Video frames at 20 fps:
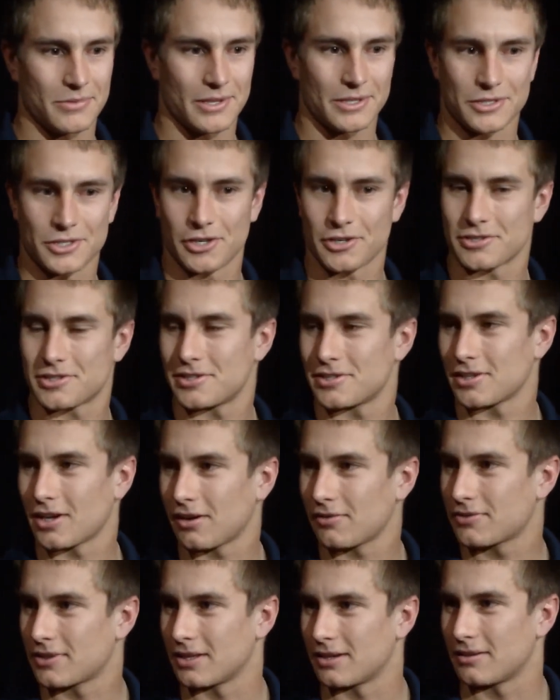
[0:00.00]
the jersey's
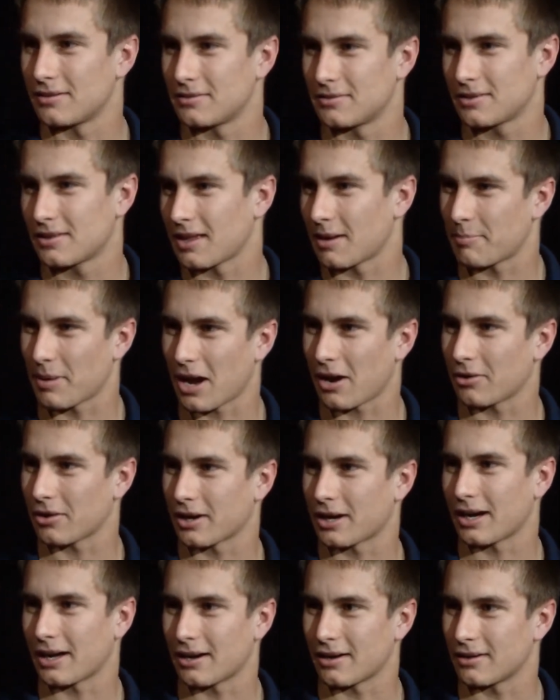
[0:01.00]
off, then that power
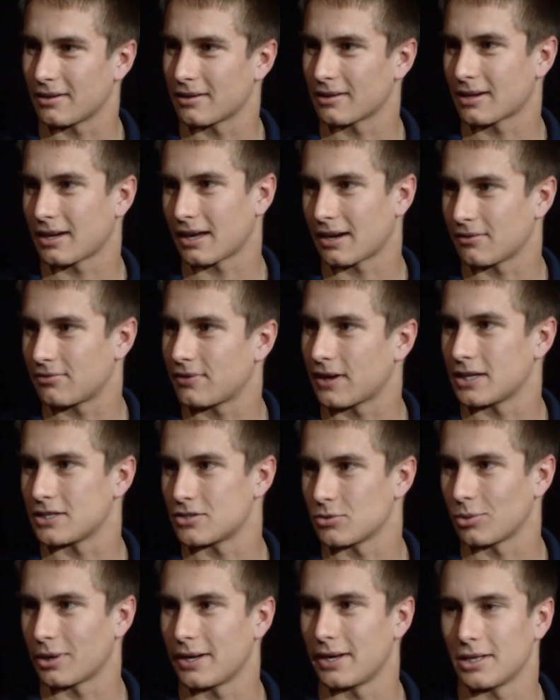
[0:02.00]
kind of kind of
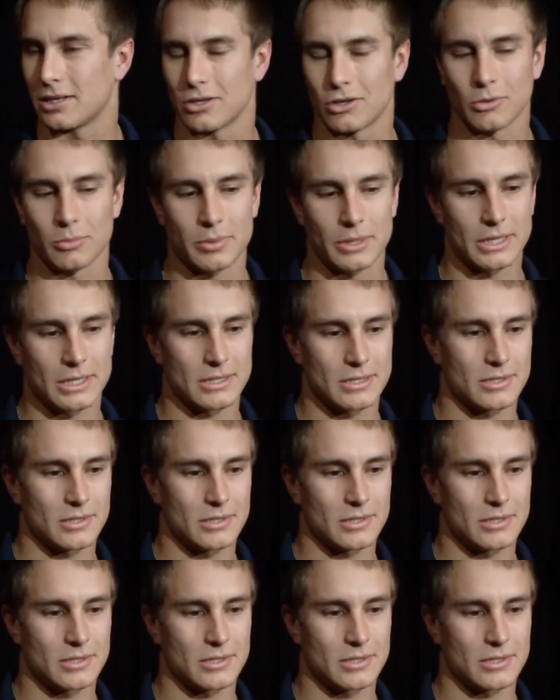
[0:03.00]
fades away a little bit.